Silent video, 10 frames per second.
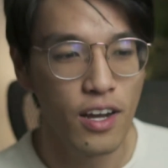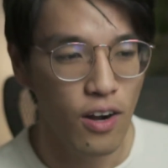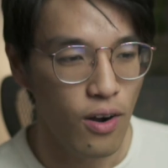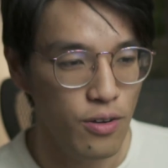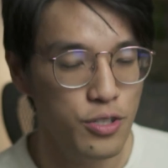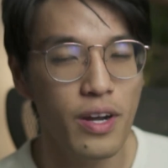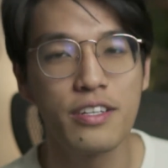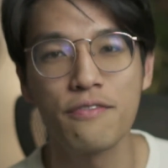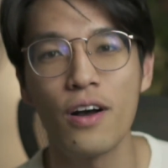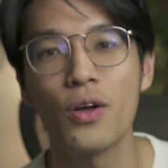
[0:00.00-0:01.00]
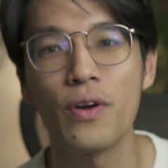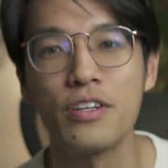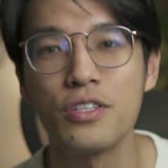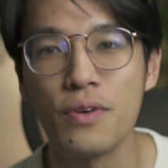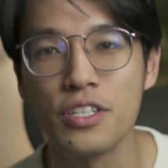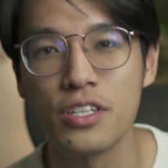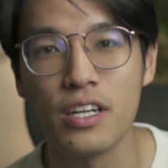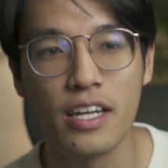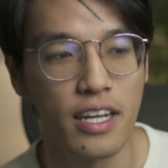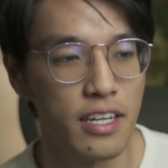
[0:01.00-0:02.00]
are trying to follow our
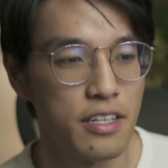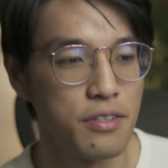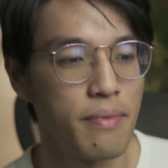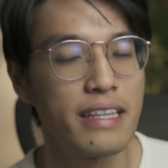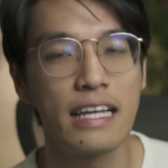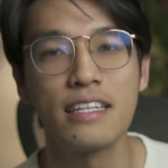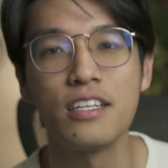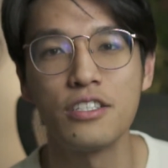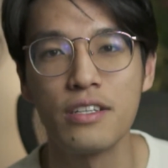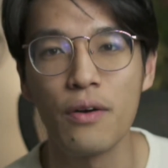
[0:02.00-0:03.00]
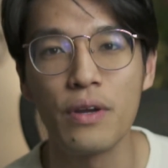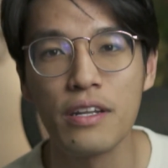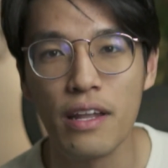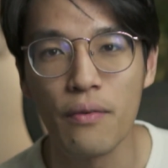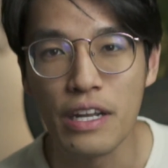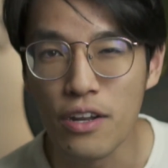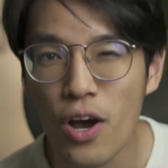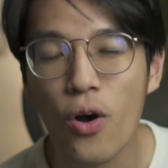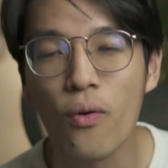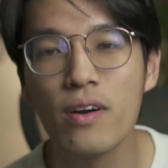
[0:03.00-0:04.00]
intuition and make that decision that we
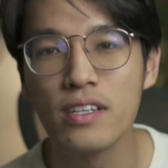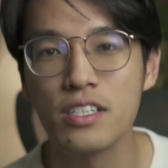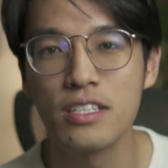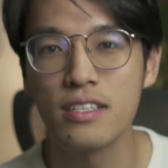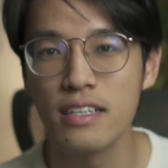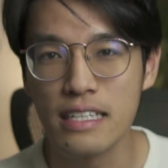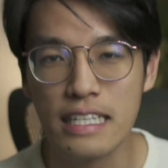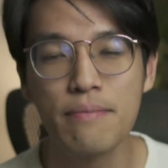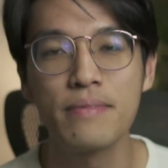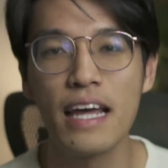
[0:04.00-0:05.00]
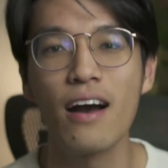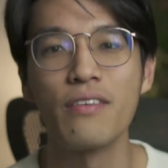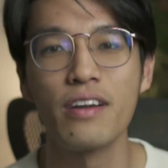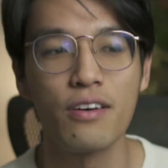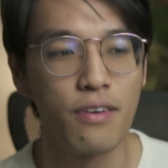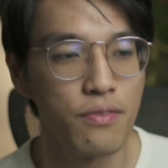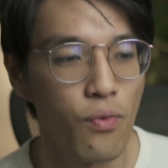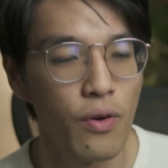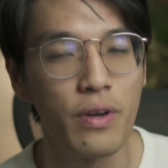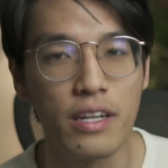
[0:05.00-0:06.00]
know just deep down of
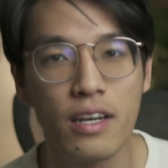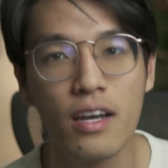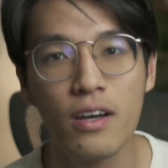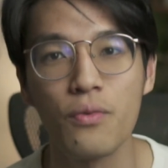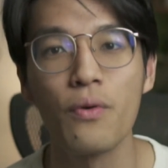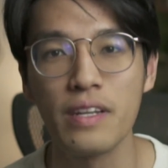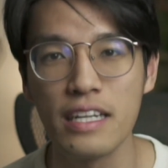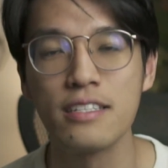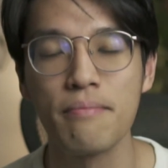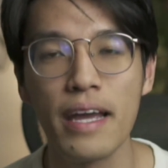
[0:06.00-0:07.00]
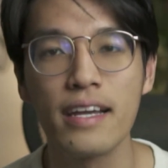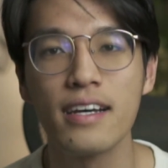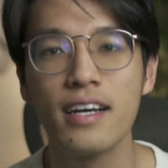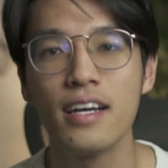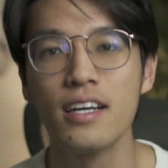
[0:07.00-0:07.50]
what we need to make.